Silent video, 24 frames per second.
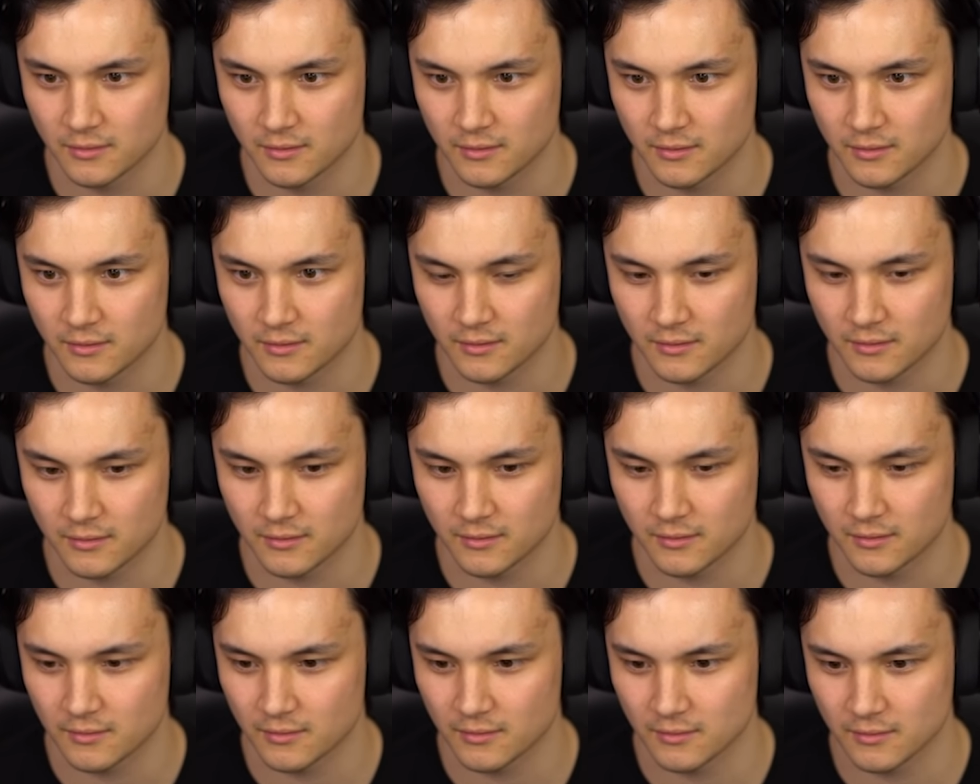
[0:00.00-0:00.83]
Wow,
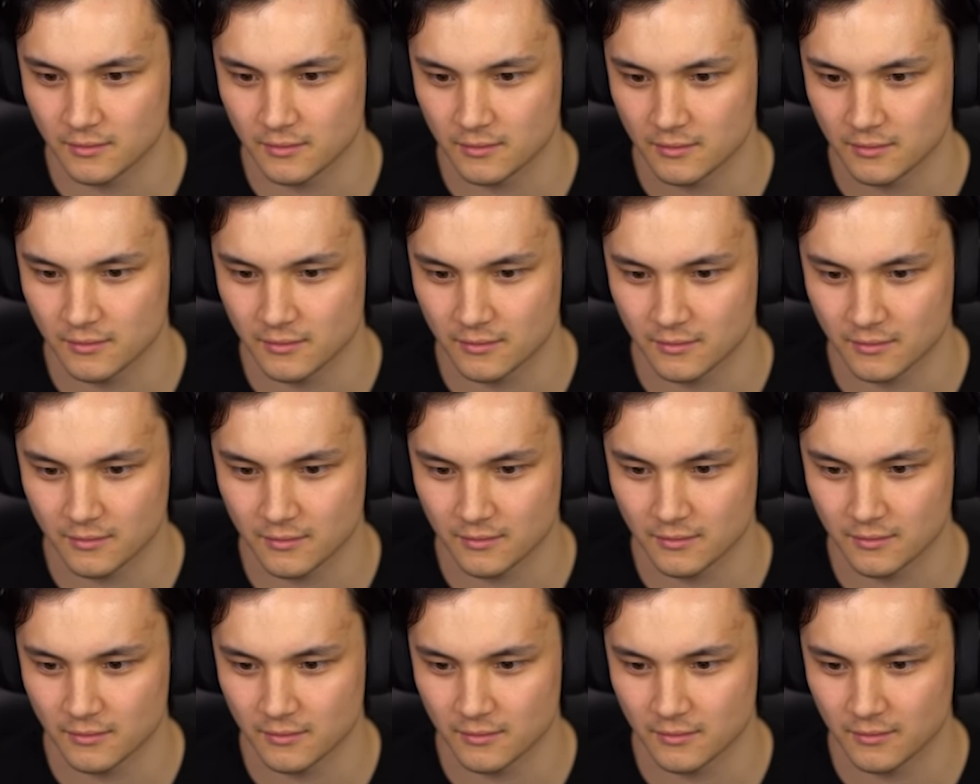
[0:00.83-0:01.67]
you're like an
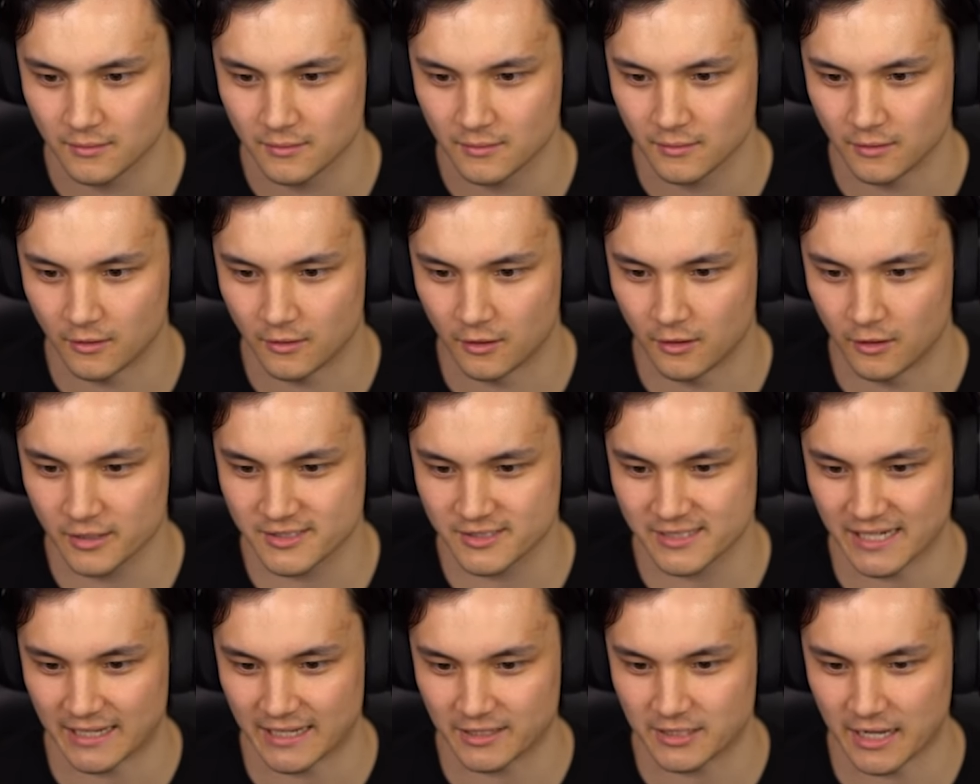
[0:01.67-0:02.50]
all-in-one service.
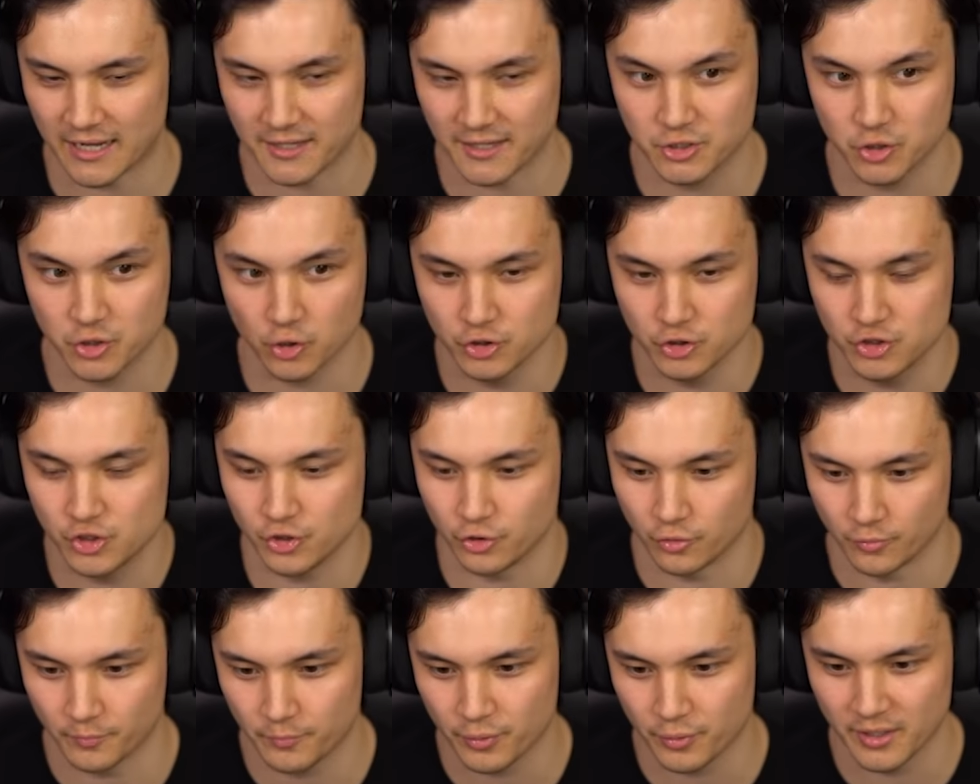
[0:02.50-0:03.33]
Honestly, I told
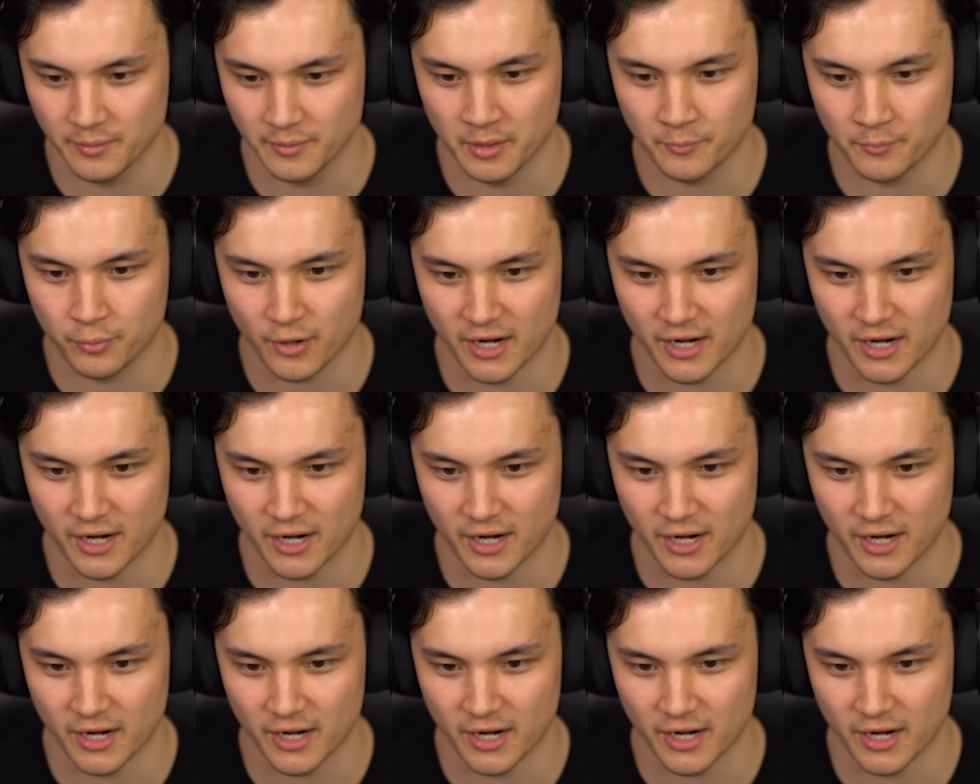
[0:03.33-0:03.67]
you, premium